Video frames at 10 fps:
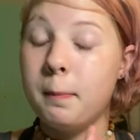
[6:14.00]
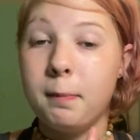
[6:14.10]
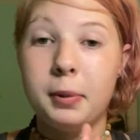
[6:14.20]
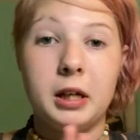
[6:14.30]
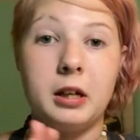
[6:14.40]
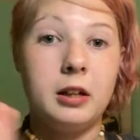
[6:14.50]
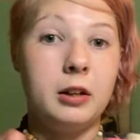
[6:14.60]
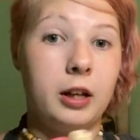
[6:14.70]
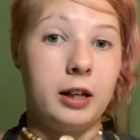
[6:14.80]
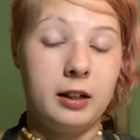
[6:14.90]
But
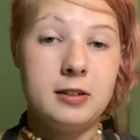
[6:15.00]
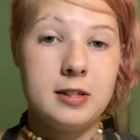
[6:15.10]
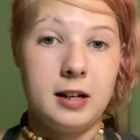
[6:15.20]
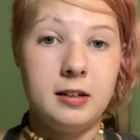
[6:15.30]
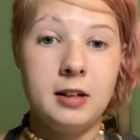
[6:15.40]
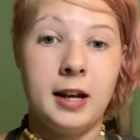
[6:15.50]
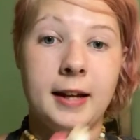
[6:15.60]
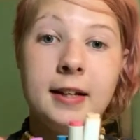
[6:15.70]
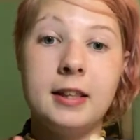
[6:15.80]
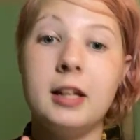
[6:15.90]
like I said,
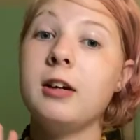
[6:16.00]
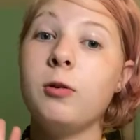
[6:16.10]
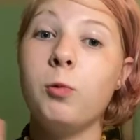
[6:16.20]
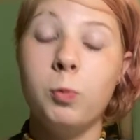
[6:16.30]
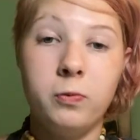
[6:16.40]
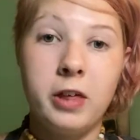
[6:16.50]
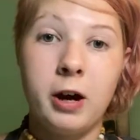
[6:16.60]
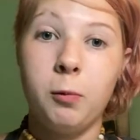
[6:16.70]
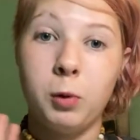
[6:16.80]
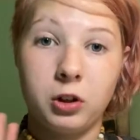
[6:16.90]
anything
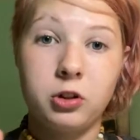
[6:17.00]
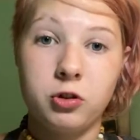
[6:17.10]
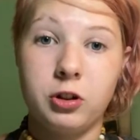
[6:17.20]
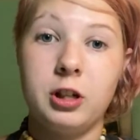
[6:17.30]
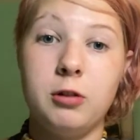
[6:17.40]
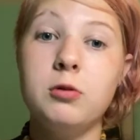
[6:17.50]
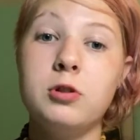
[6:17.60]
that works for you,